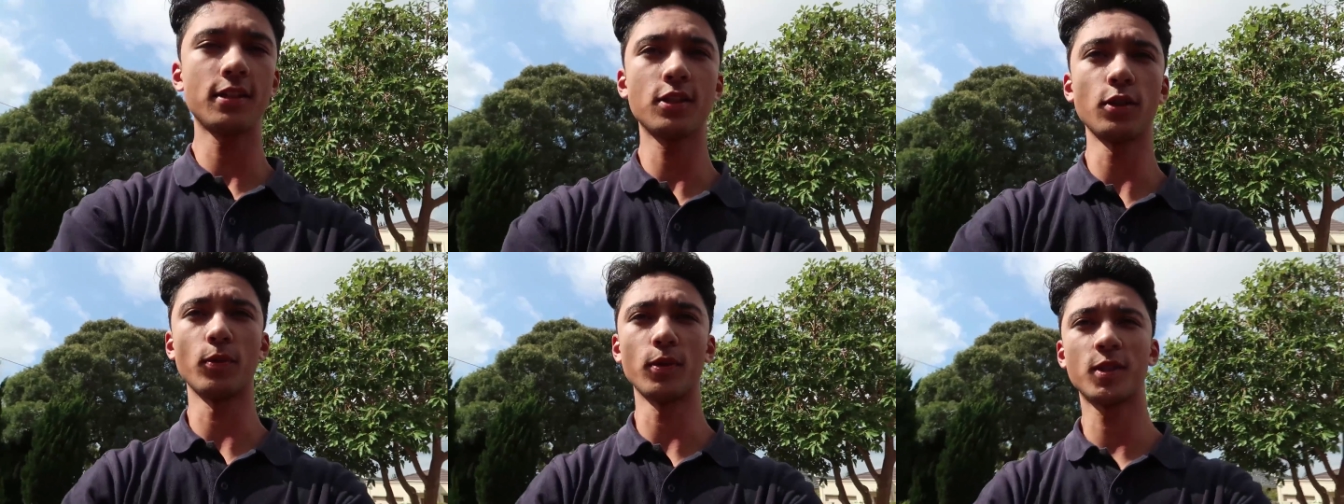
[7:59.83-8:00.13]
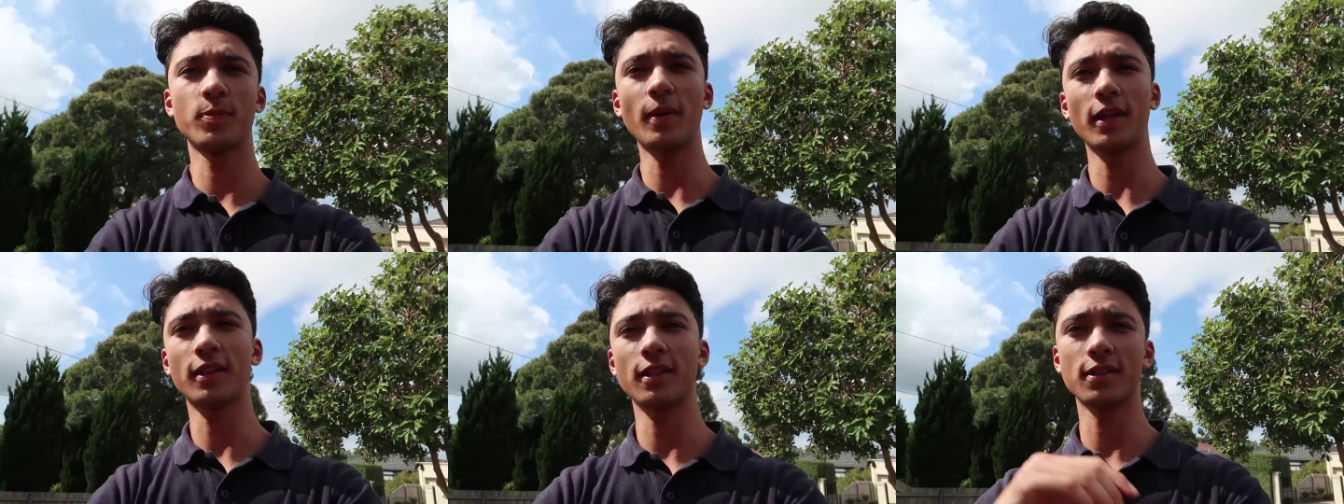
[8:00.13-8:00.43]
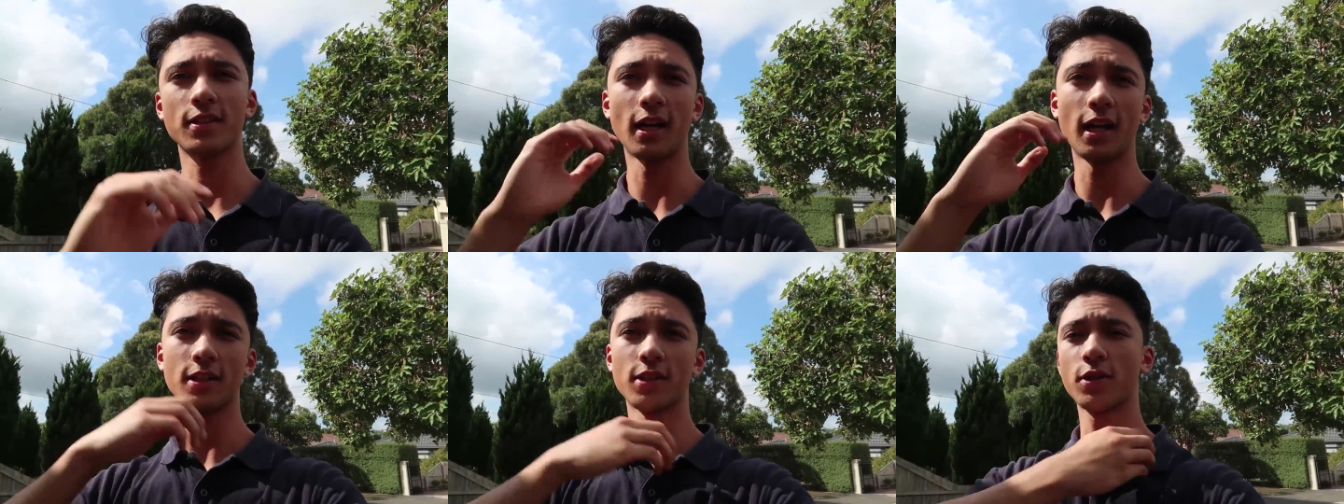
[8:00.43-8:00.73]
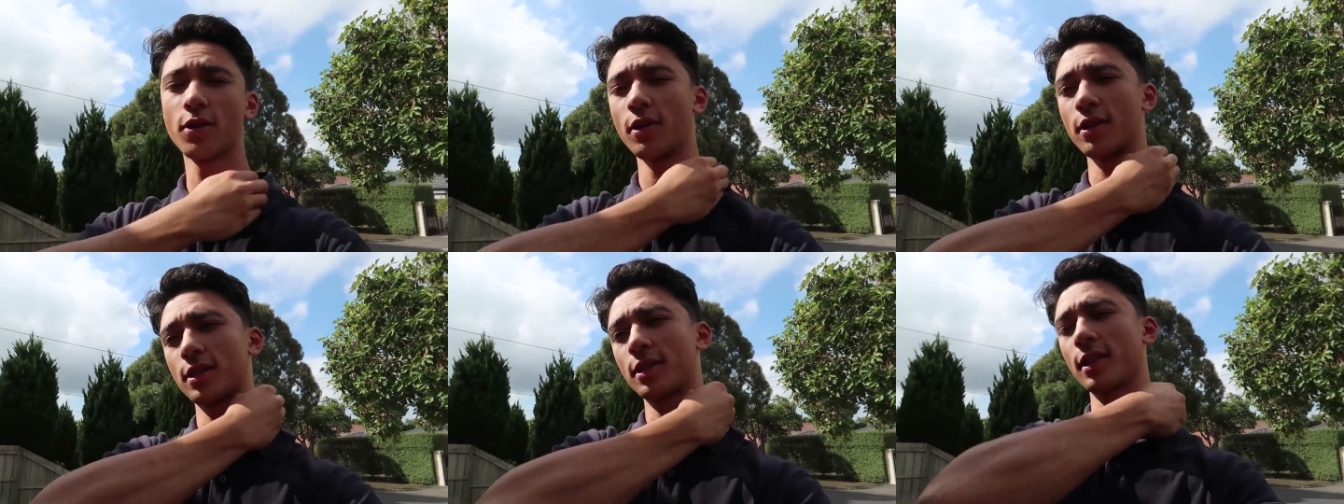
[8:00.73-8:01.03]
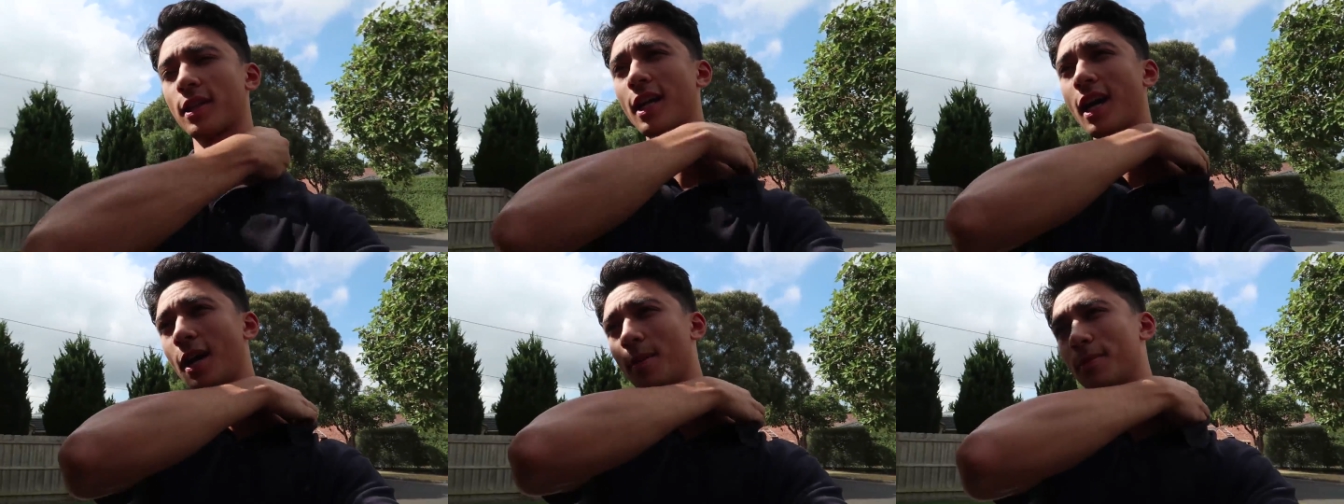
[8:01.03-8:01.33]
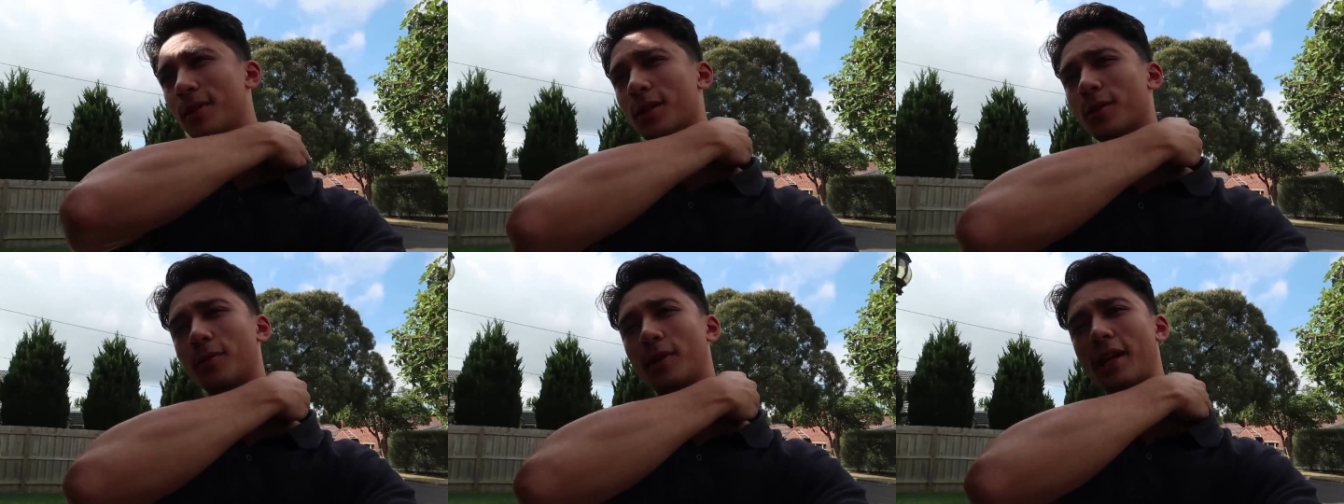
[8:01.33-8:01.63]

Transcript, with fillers: So expect the side skirts to come in